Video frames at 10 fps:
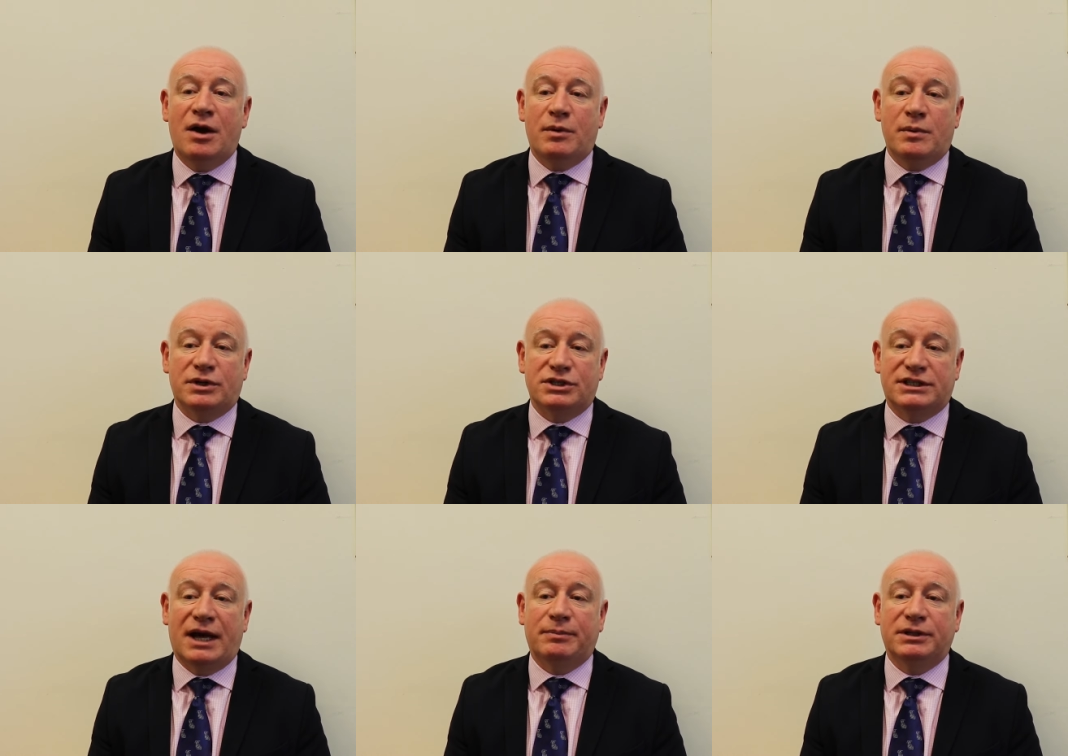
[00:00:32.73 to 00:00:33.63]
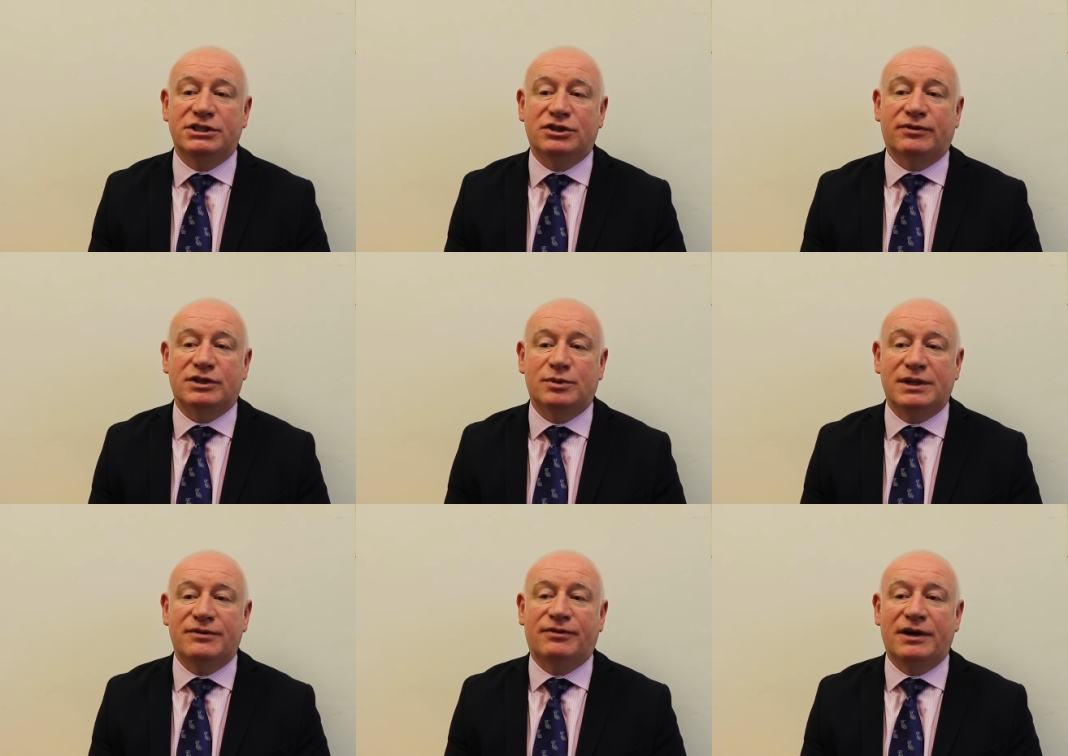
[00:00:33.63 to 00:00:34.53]
We were established over
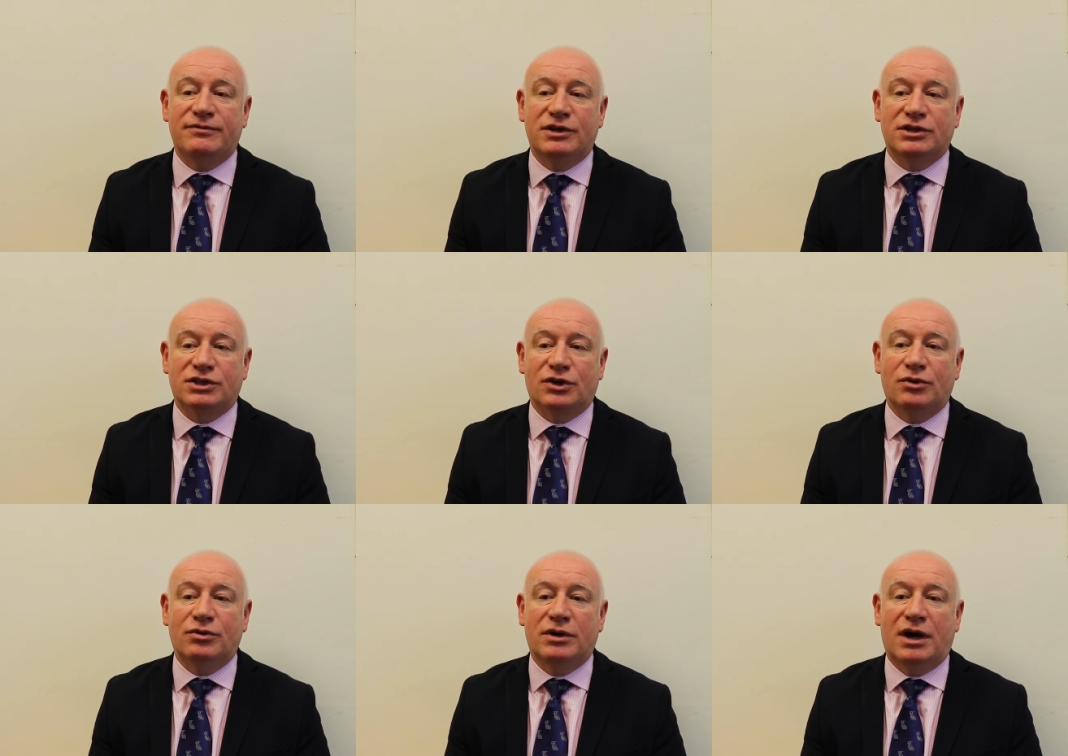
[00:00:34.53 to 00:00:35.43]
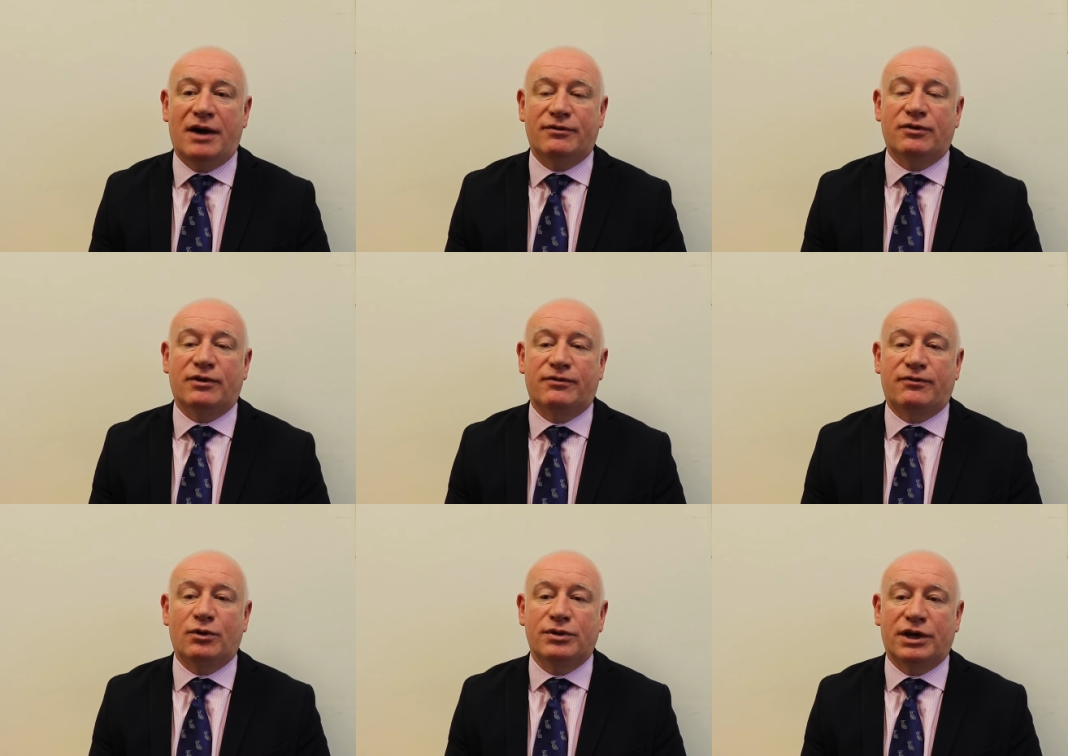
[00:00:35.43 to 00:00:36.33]
25 years ago, have over
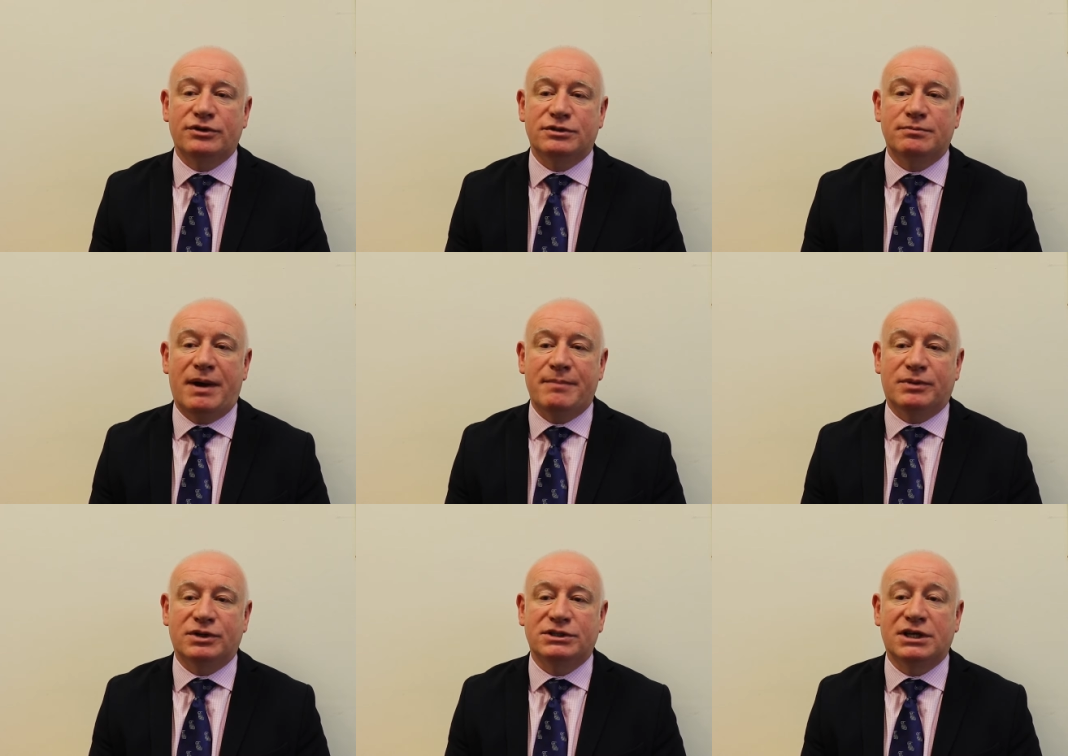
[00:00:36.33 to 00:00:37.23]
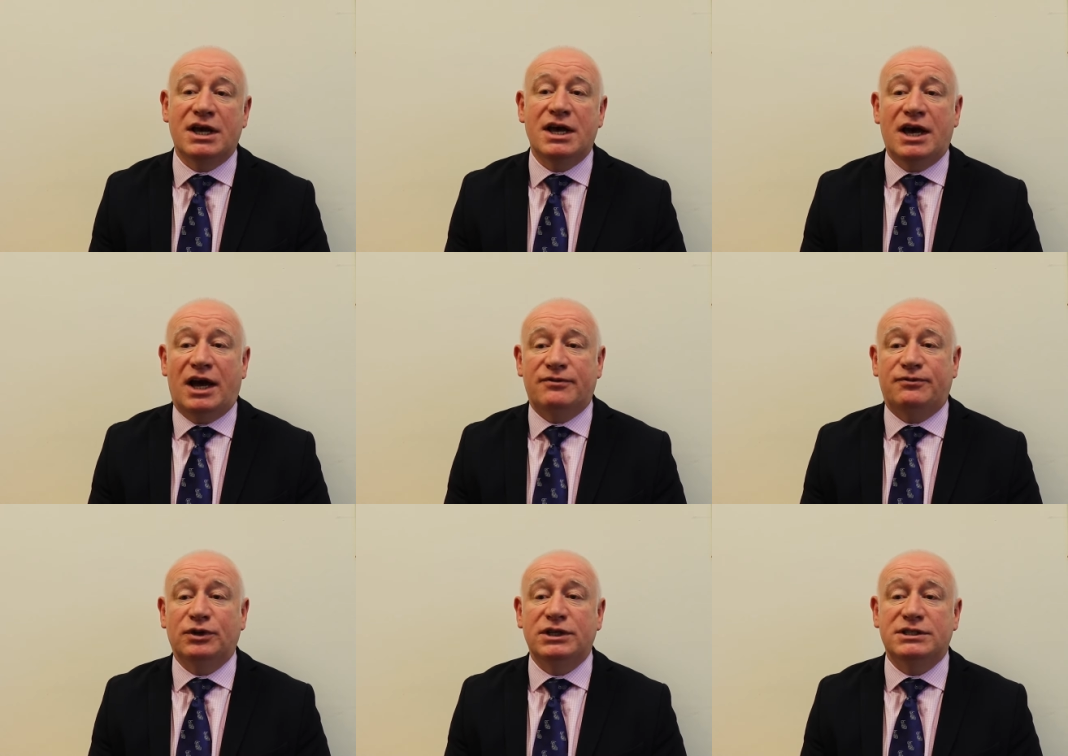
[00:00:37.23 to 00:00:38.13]
4,000 members, and
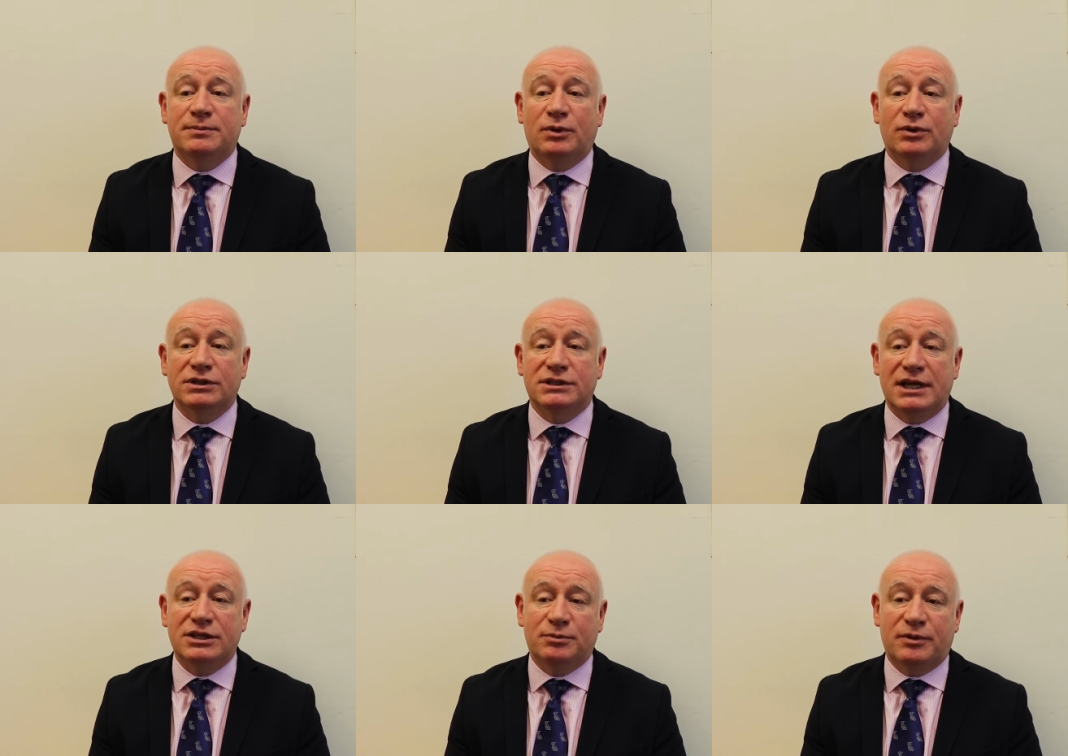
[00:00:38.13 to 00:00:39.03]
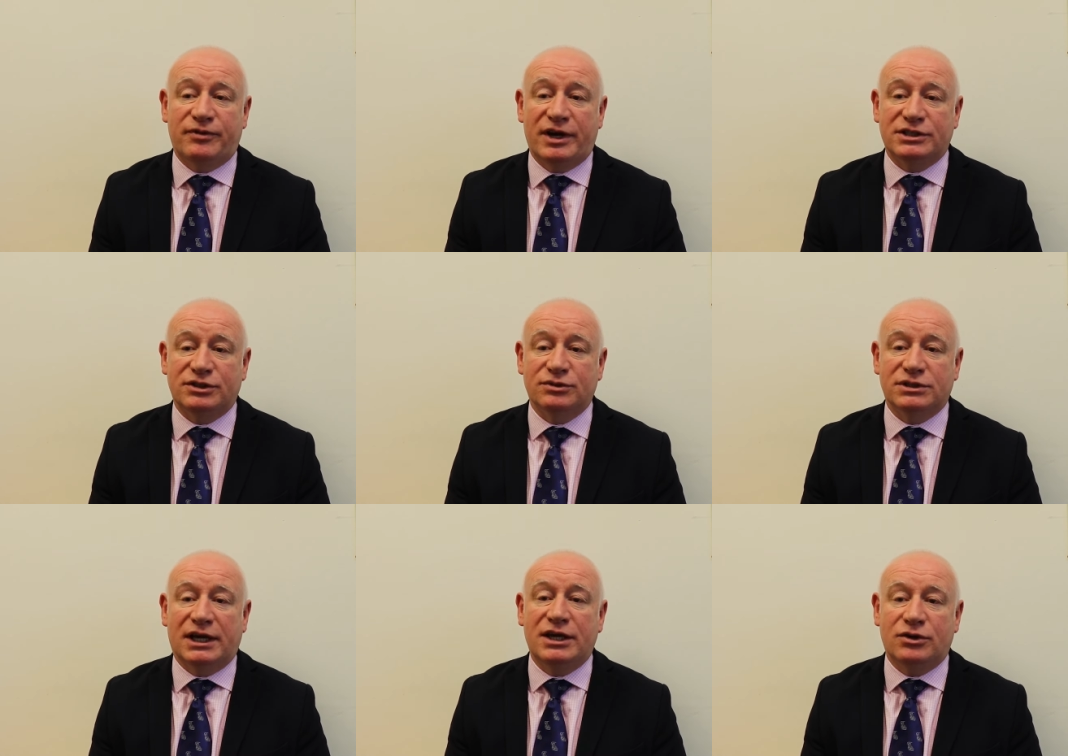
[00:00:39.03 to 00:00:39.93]
fully support dental
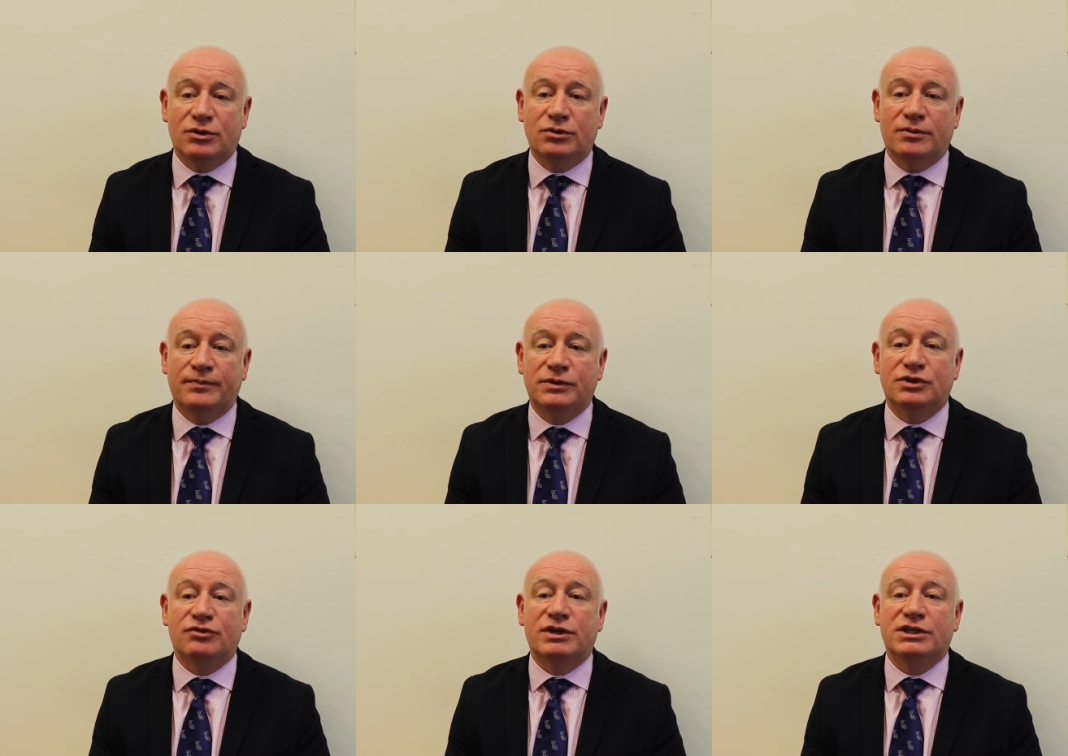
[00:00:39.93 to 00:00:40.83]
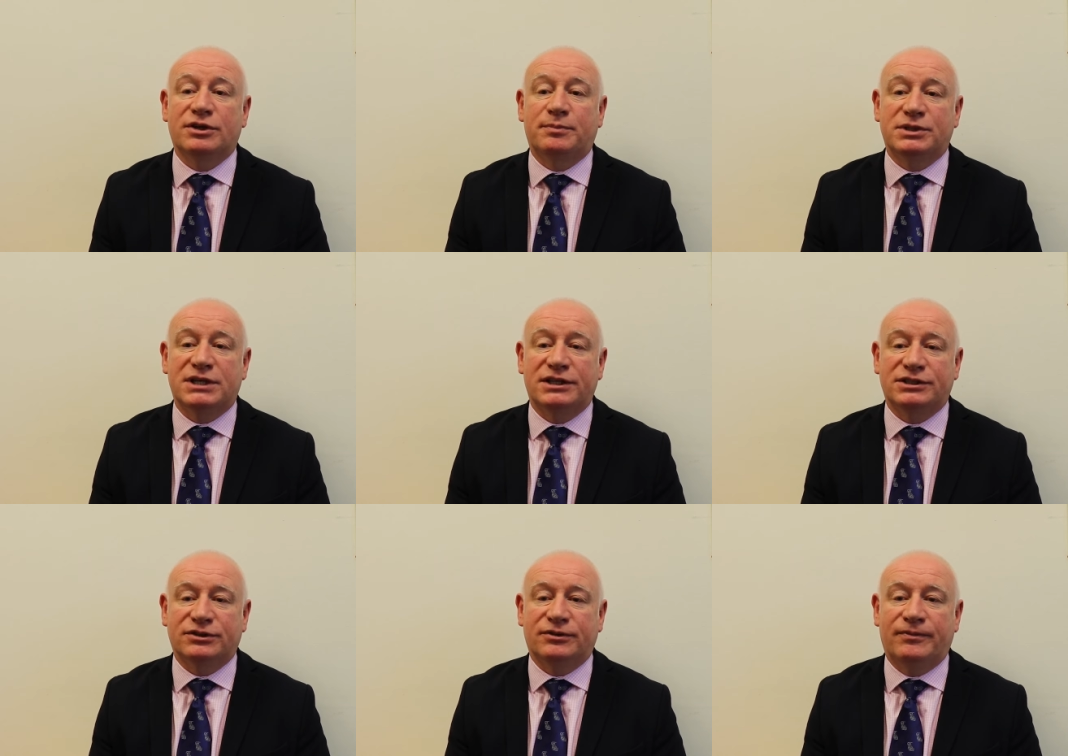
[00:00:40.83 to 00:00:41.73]
professionals like you to reach their
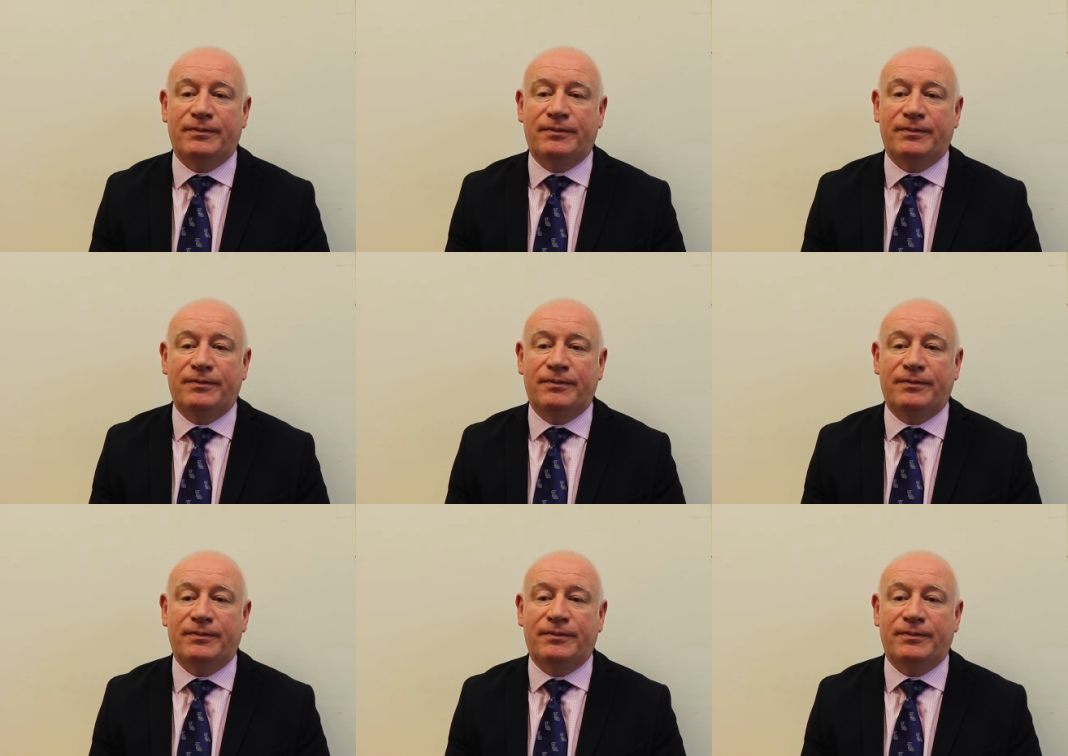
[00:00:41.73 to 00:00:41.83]
potential.